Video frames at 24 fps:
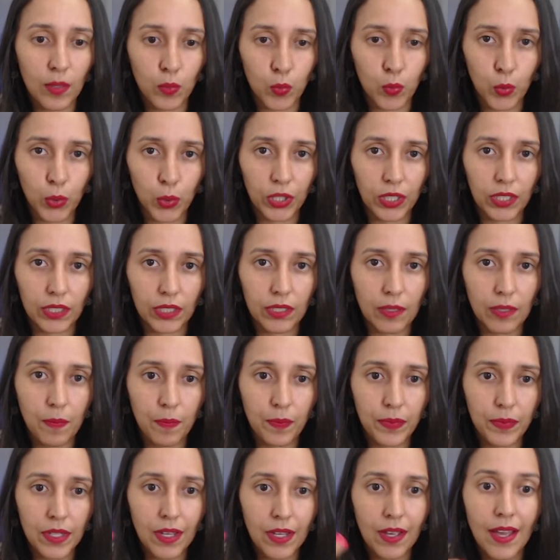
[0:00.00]
word.
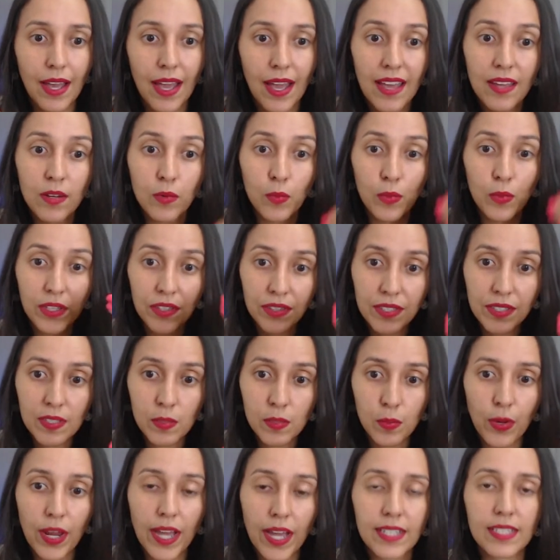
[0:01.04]
And with this
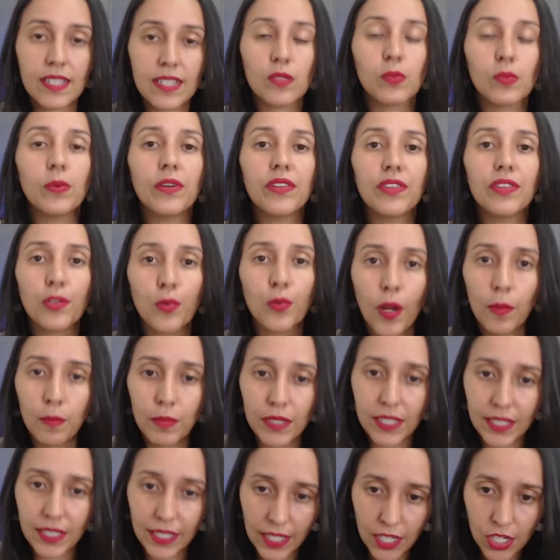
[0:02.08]
practice, with the
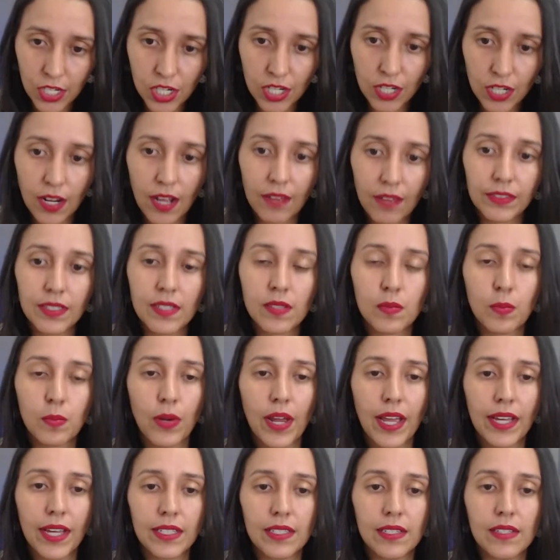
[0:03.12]
repetition of this
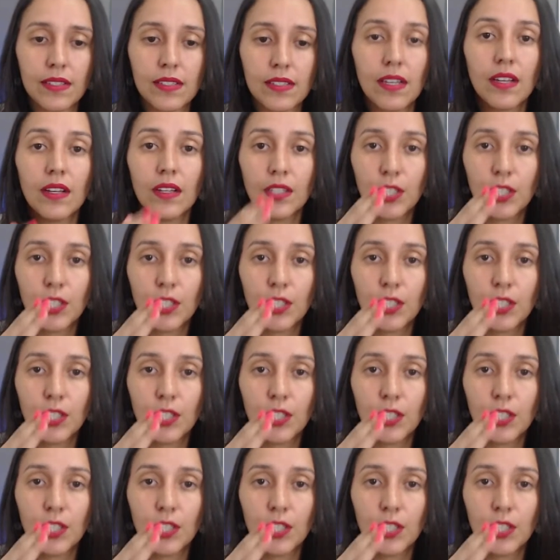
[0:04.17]
practice,